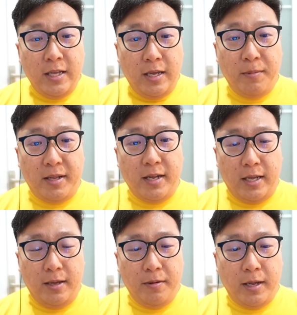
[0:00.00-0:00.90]

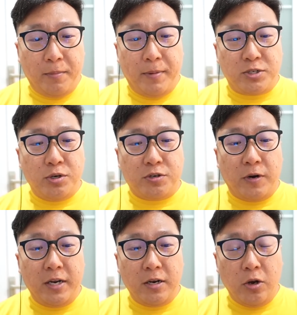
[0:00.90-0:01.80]
Immediately, yeah, my battery was
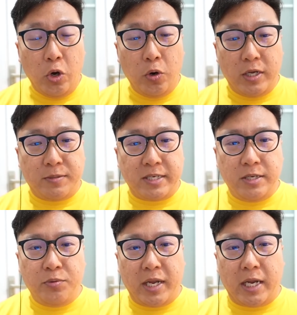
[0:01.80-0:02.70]
running low,
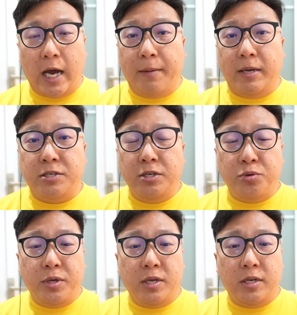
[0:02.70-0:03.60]
especially when I'm actually
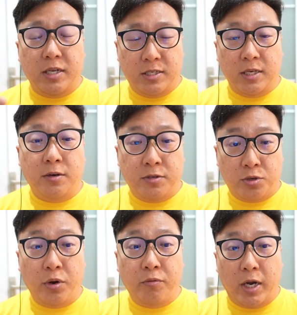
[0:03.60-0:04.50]
doing this
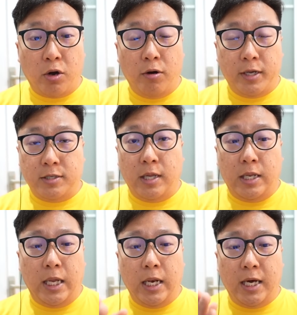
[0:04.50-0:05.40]
screen recordings.
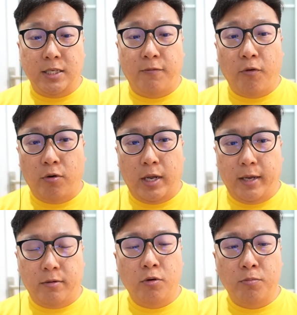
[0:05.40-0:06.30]
They last for
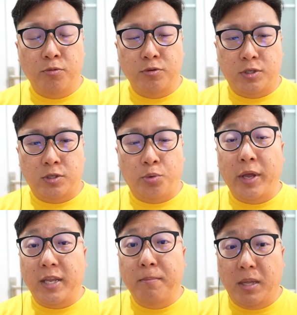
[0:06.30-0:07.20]
like almost
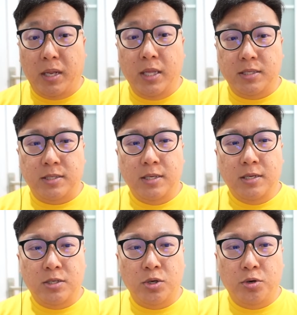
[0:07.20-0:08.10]
20 minutes,
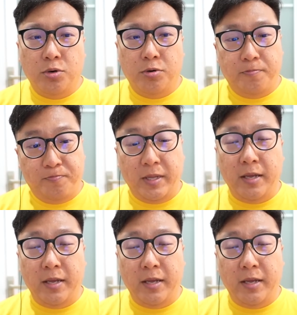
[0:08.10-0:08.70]
so they